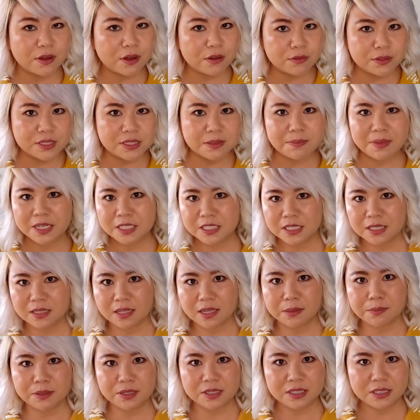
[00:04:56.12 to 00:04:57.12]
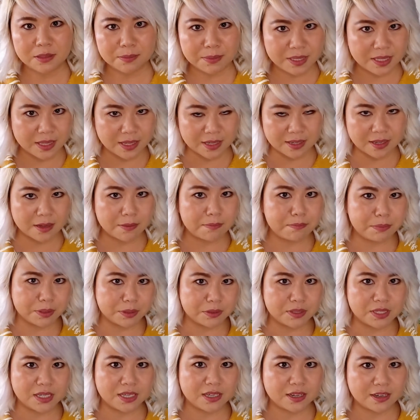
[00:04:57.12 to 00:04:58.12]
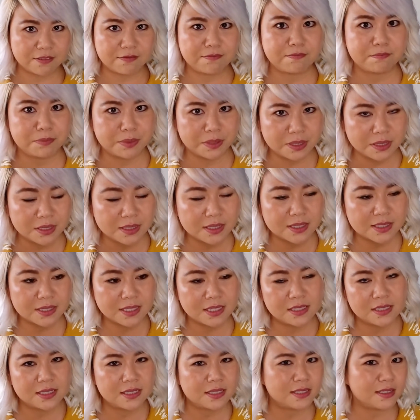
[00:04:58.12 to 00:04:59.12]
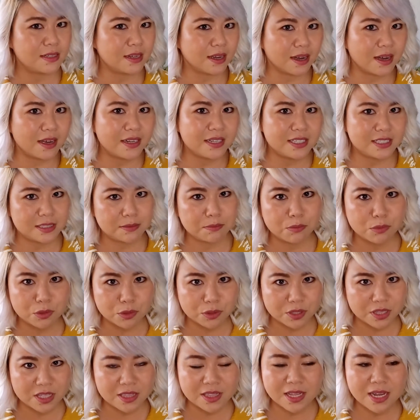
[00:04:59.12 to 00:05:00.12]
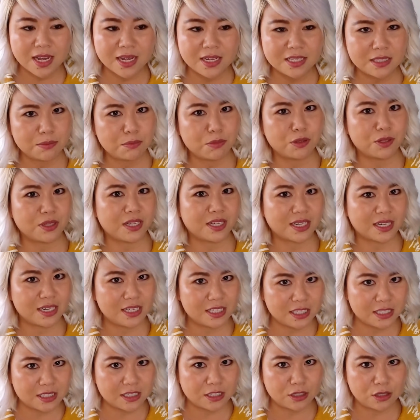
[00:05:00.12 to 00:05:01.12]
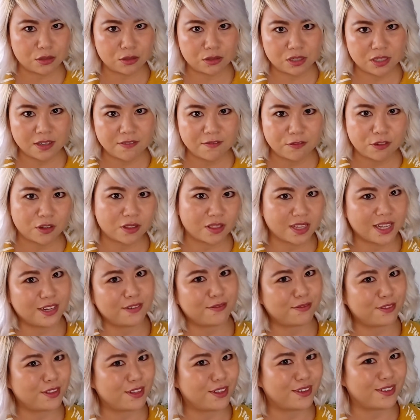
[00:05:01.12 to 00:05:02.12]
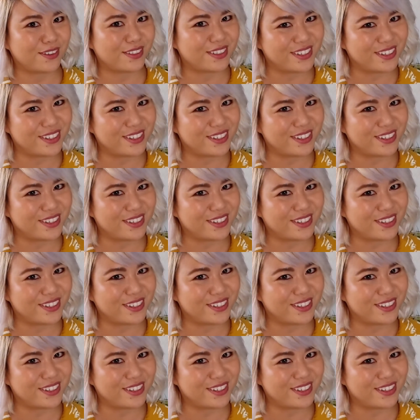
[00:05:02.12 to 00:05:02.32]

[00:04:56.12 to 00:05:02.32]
always imagine libraries to be like a building of books, it's not. It's more than that. It's more like an institution for lifelong